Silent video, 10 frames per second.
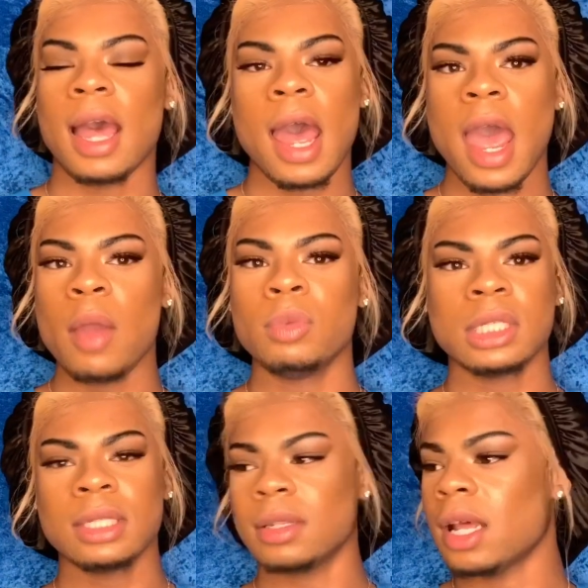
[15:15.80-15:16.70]
I
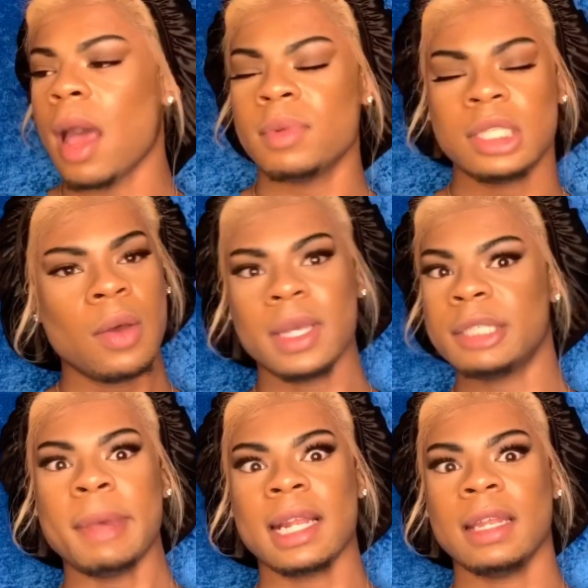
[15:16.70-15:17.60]
was I was so
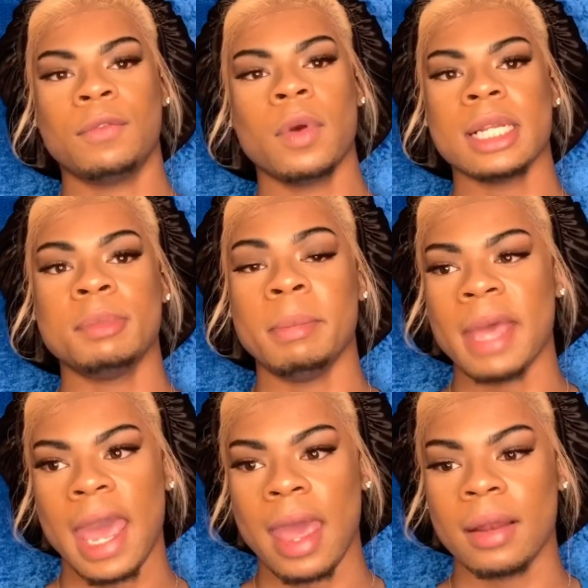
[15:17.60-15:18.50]
expected for it to be
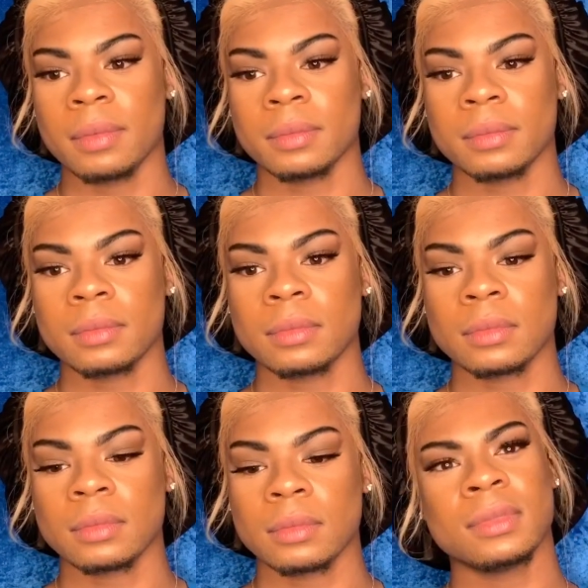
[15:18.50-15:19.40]
bad.
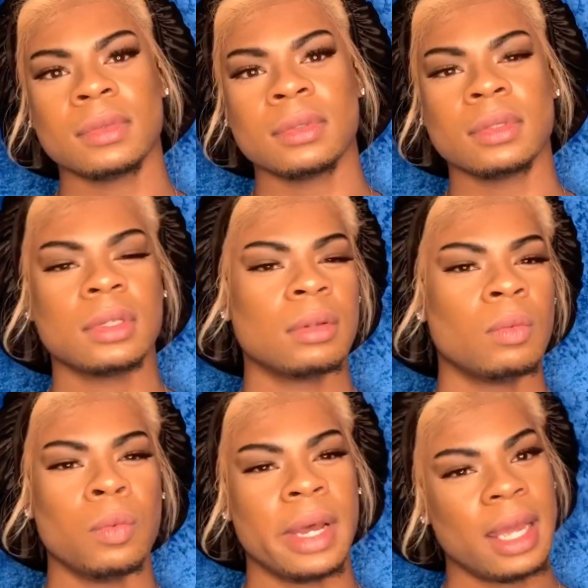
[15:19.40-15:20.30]

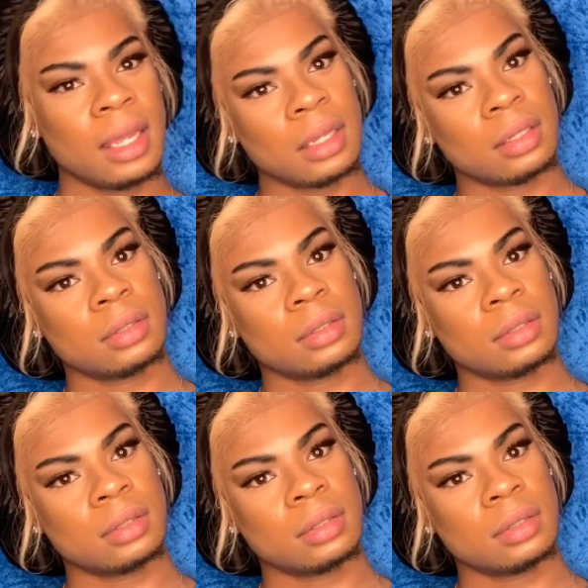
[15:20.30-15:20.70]
What?